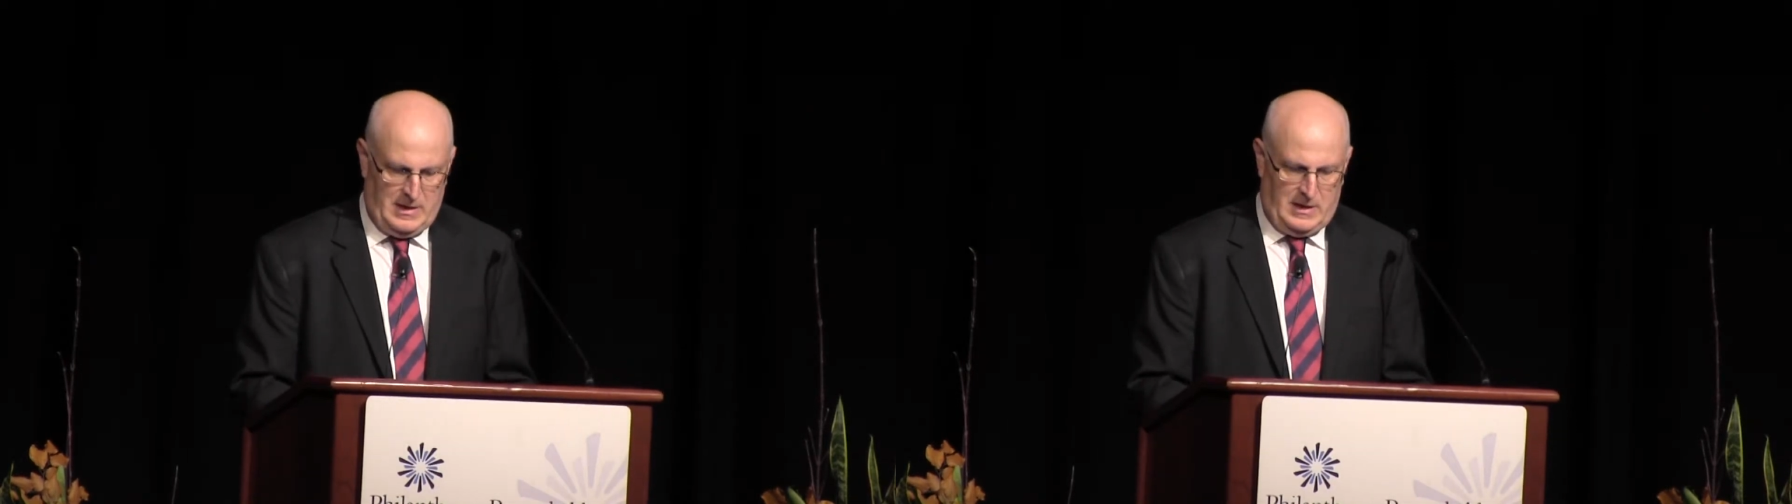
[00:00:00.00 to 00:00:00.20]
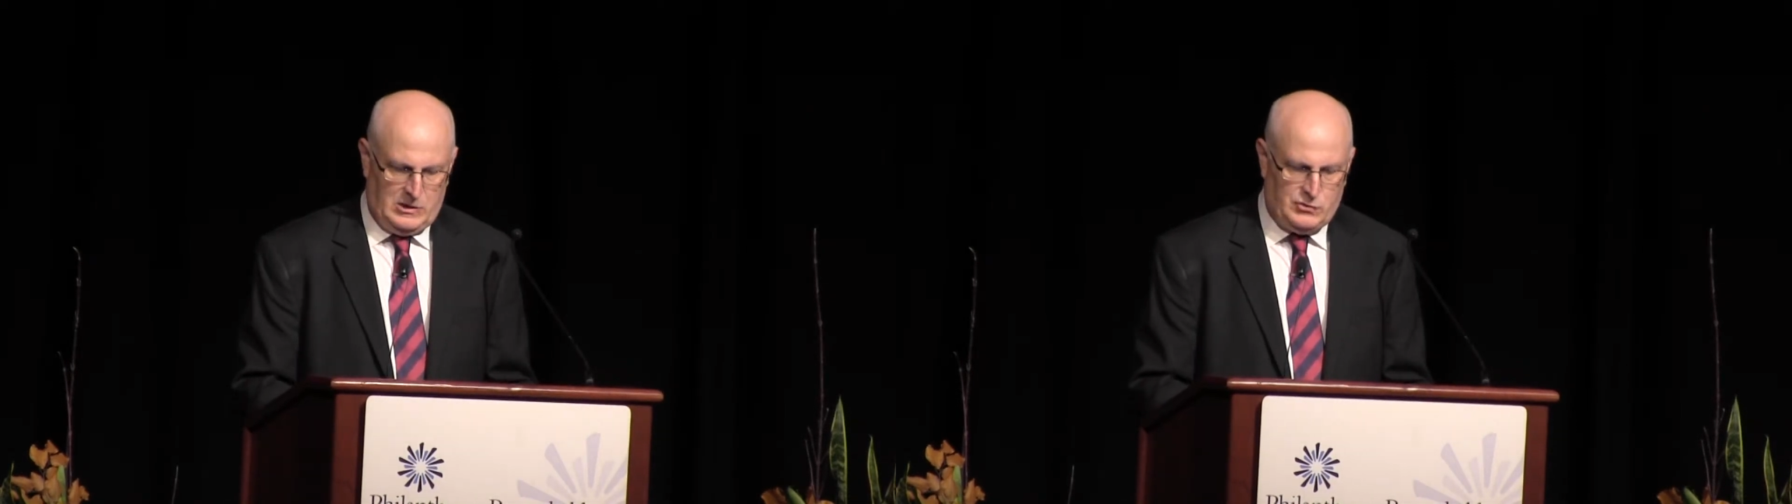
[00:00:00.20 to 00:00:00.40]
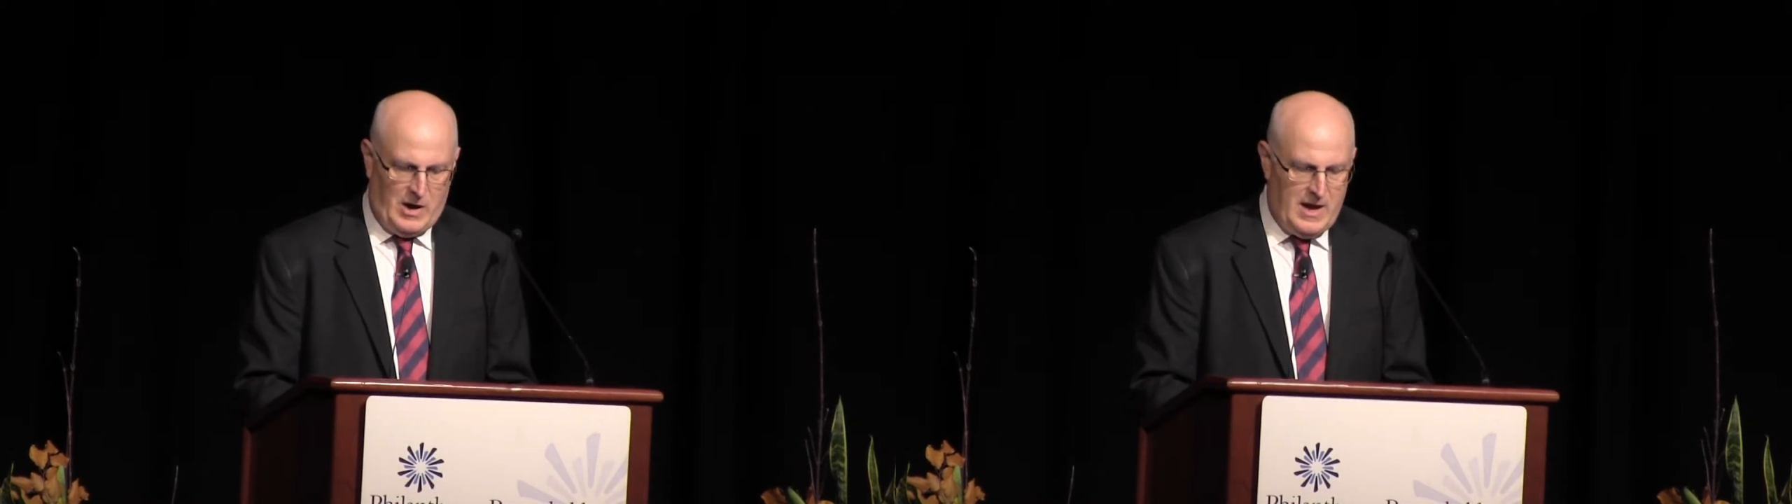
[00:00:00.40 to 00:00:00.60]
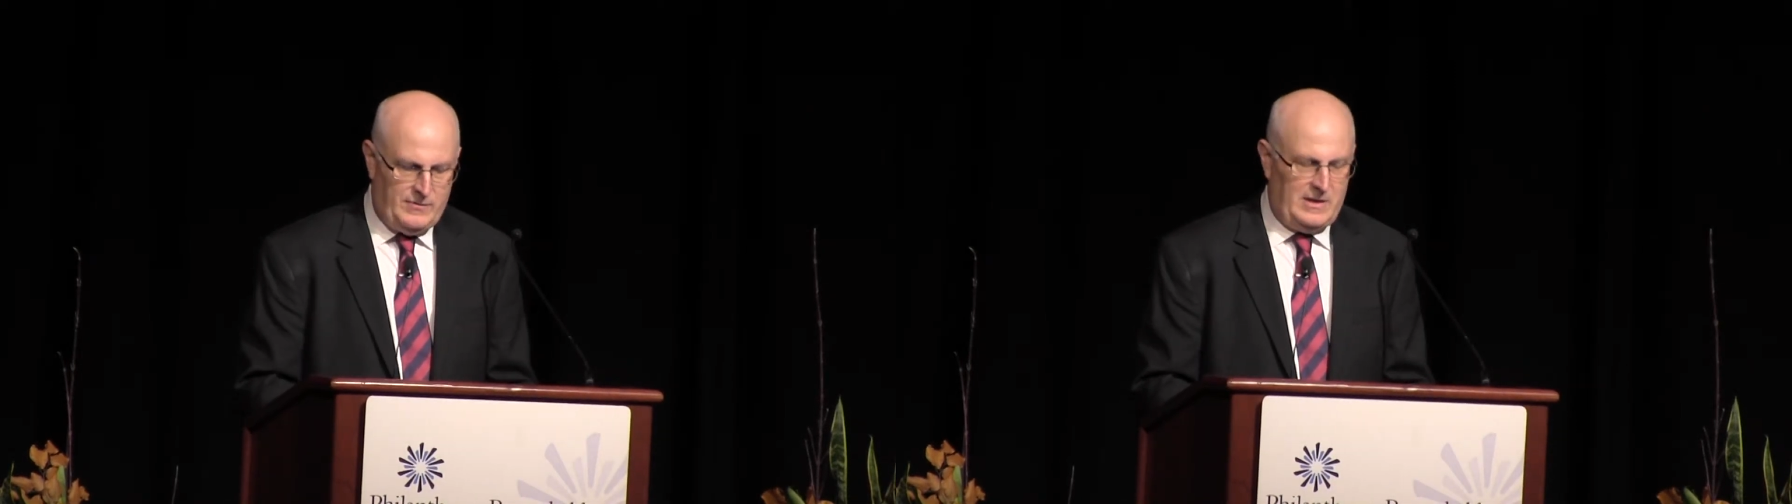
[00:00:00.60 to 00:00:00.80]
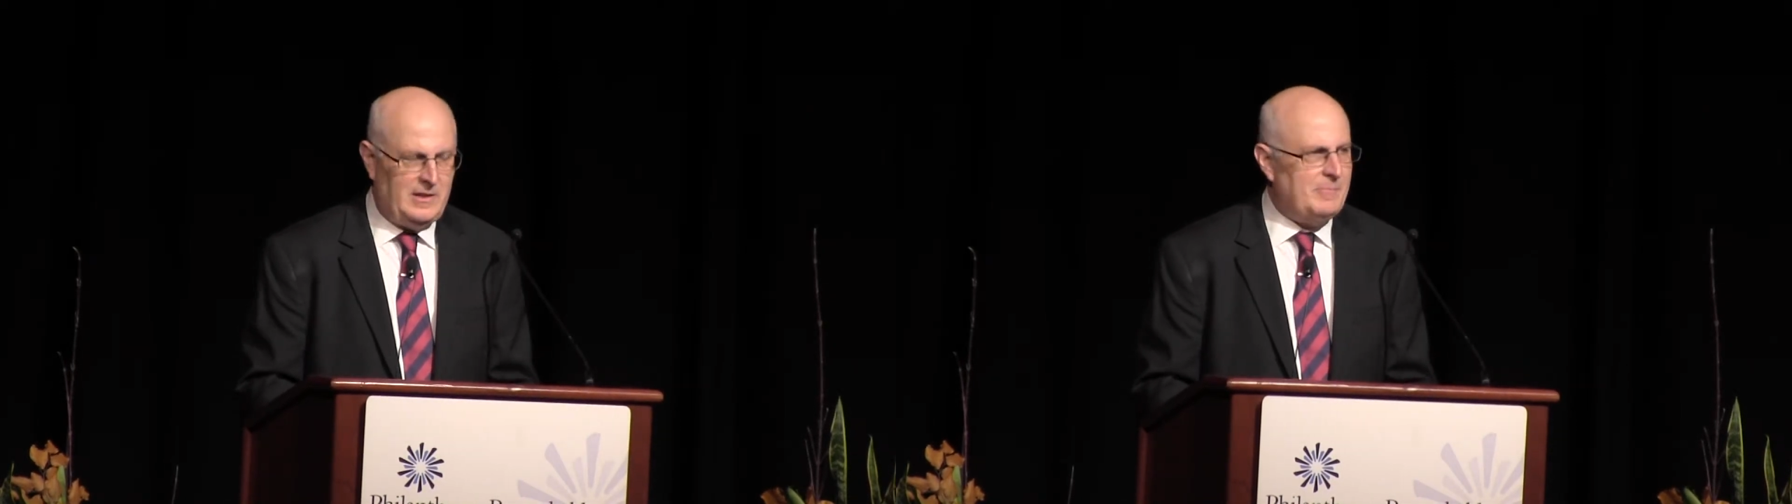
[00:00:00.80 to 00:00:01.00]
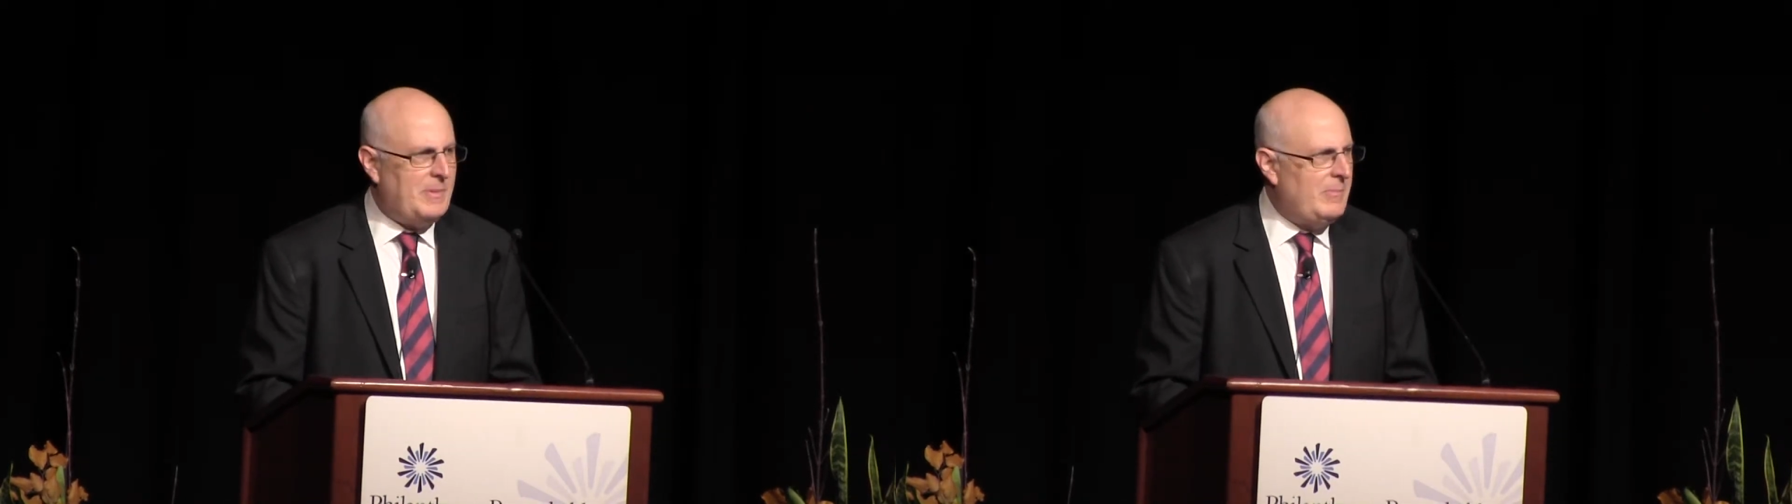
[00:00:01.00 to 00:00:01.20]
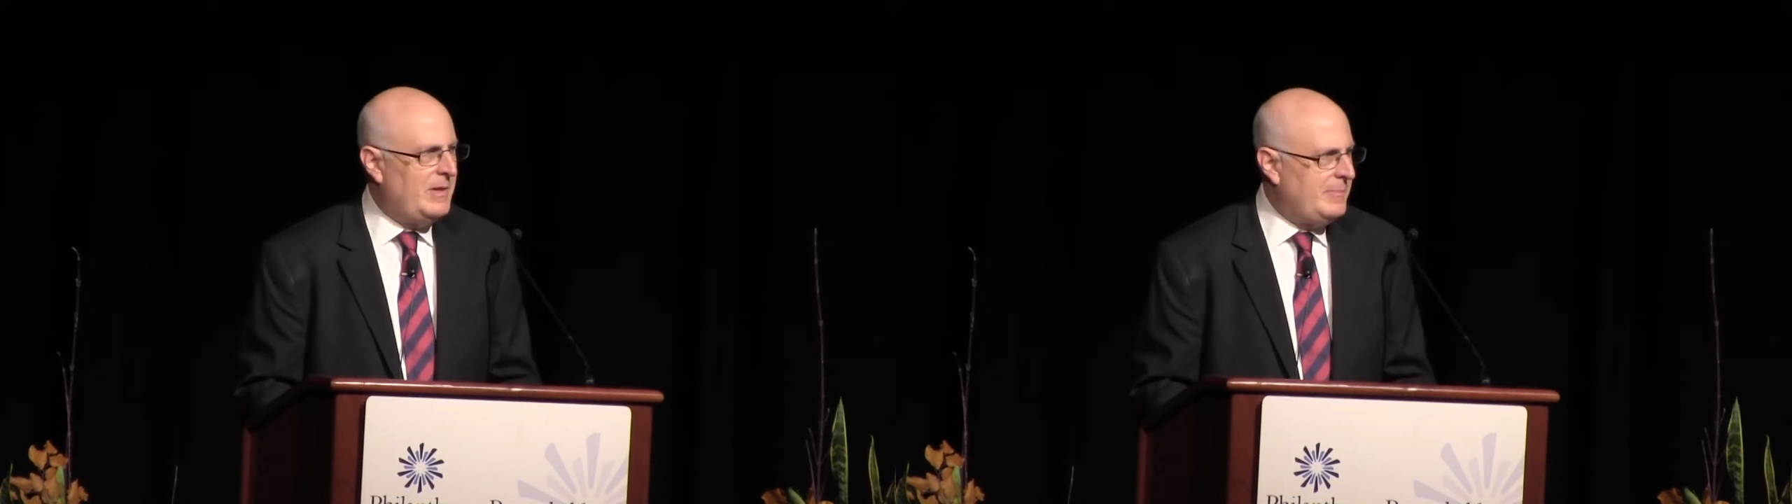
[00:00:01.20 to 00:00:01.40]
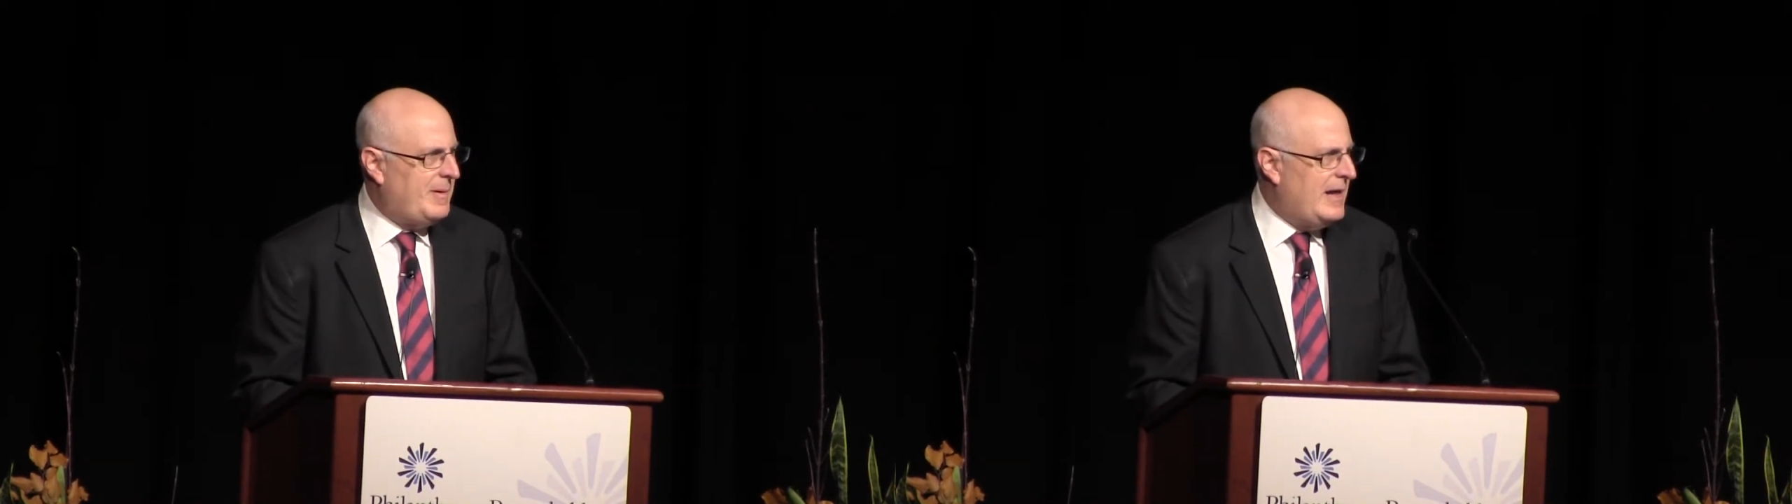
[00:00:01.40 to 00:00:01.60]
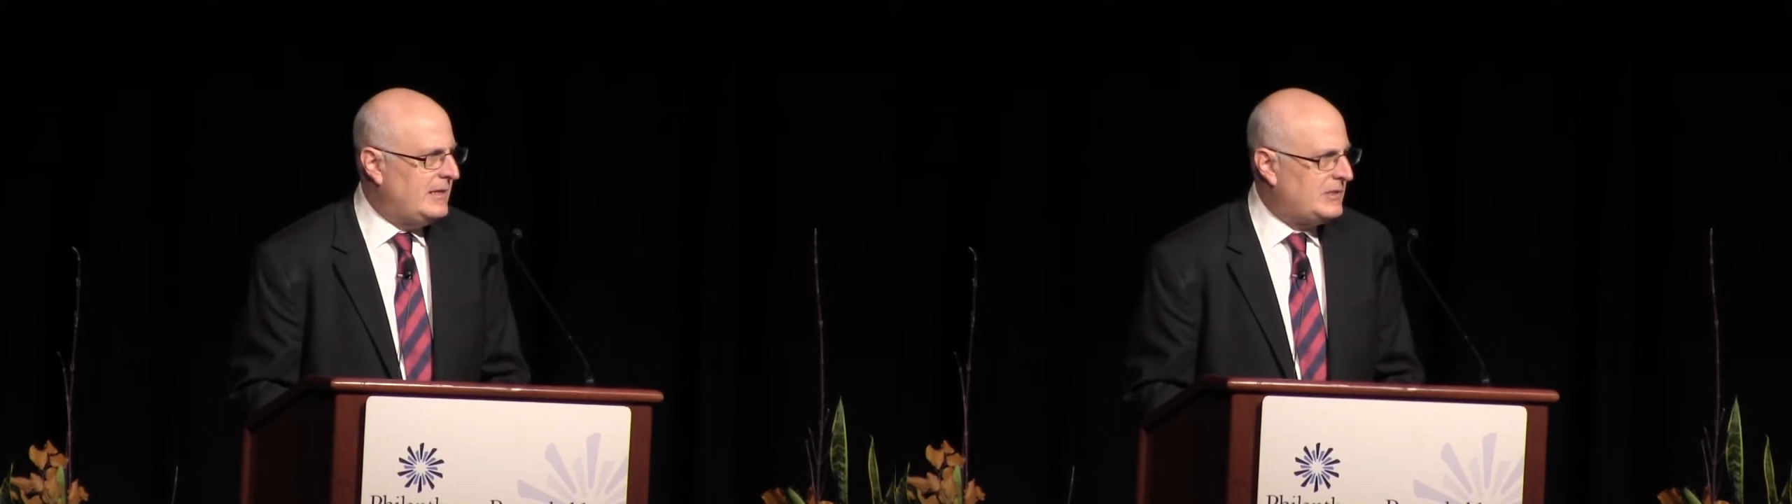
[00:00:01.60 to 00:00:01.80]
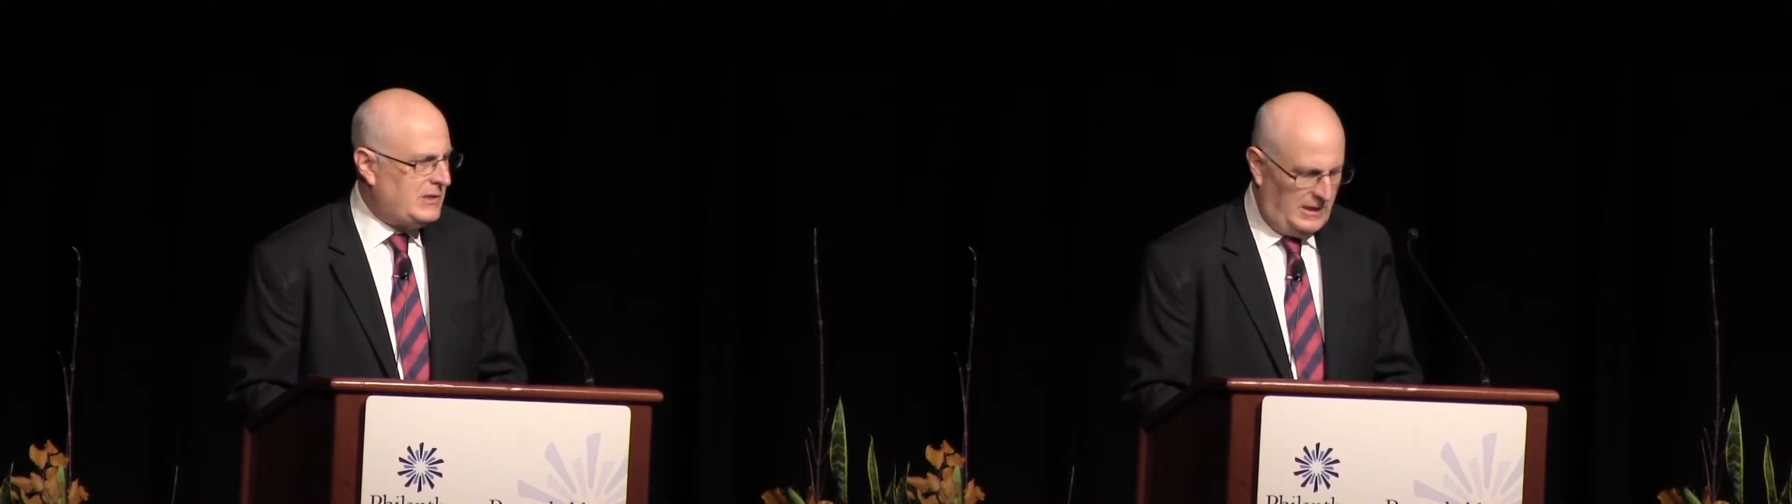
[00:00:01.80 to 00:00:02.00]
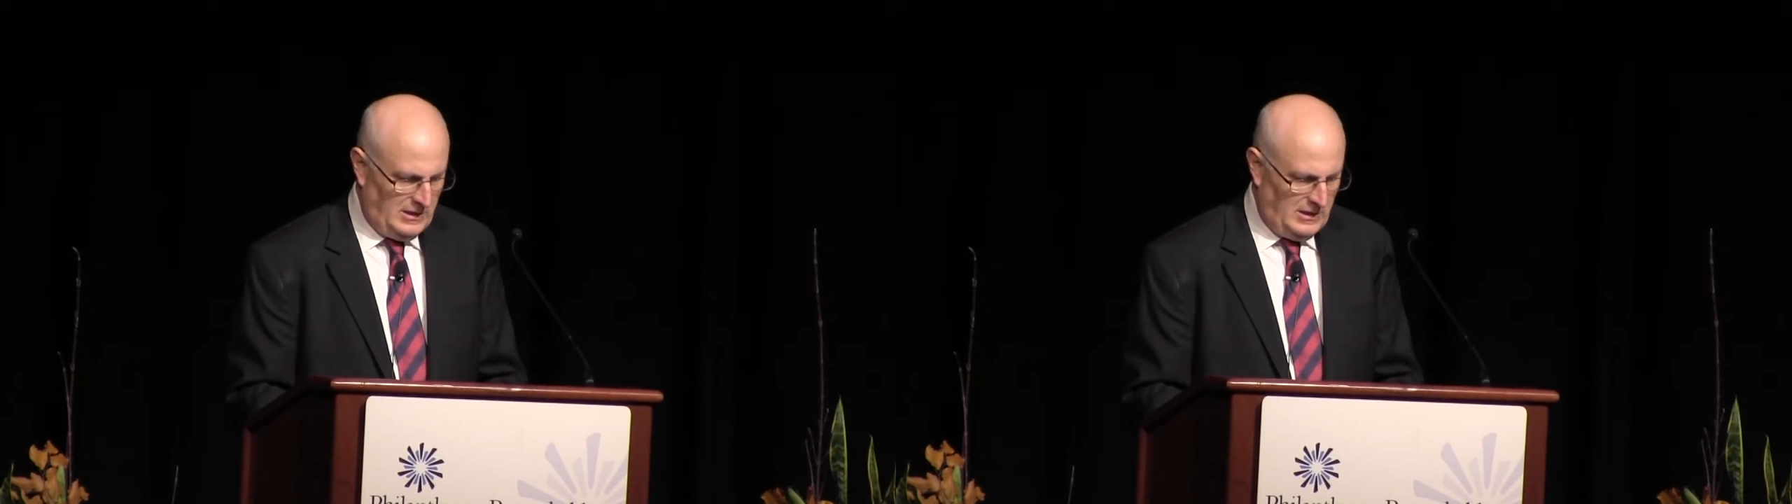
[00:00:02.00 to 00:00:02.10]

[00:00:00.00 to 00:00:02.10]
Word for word: in driving the public policy